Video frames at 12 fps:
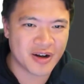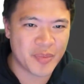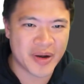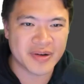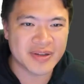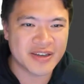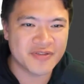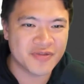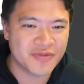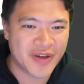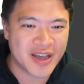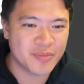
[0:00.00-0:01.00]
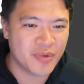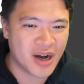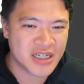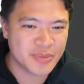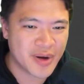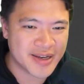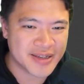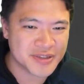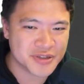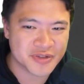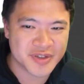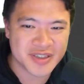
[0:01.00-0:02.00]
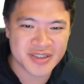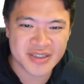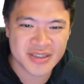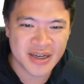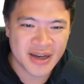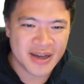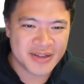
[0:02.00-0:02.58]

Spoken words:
apparently fake box mining services.